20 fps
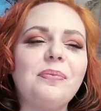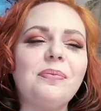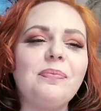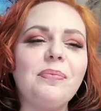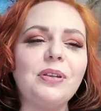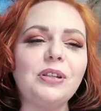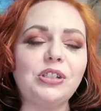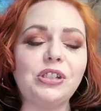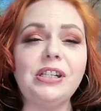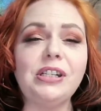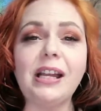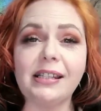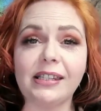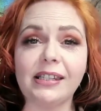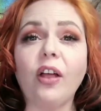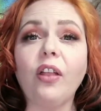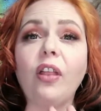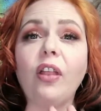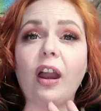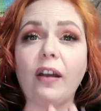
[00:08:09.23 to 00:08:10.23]
She does sell
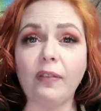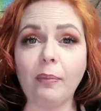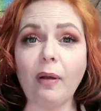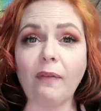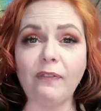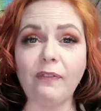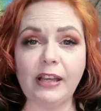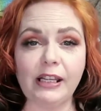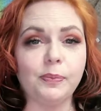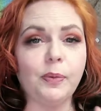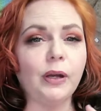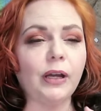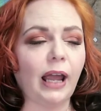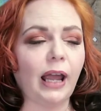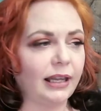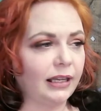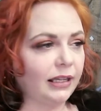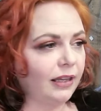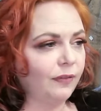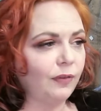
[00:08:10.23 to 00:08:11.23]
a lot of them on Facebook. I
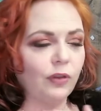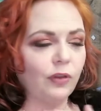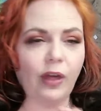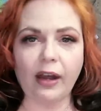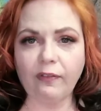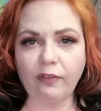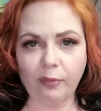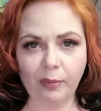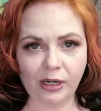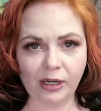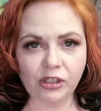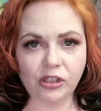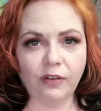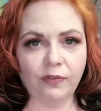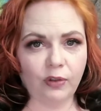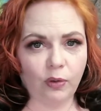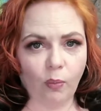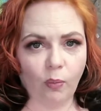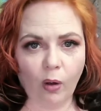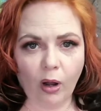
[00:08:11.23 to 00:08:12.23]
can give you that information if you want.